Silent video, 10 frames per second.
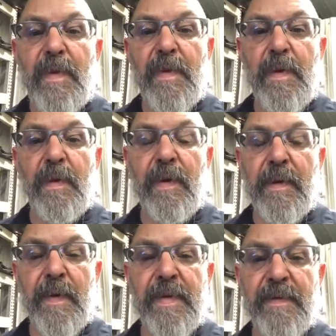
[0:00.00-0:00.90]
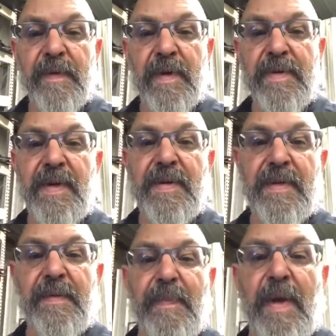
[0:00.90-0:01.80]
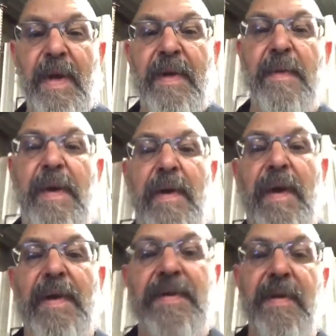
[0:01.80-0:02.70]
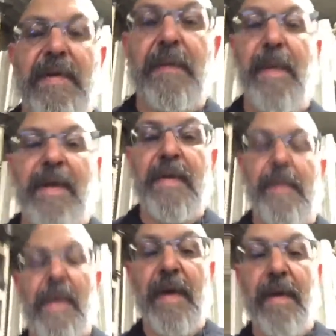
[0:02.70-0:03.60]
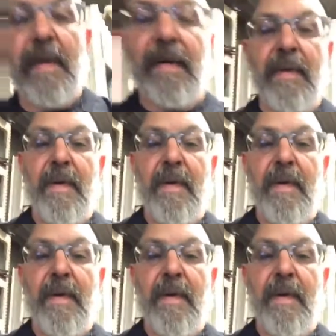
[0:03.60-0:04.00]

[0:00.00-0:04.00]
Coolant reservoir system we had to rearrange a little bit to make the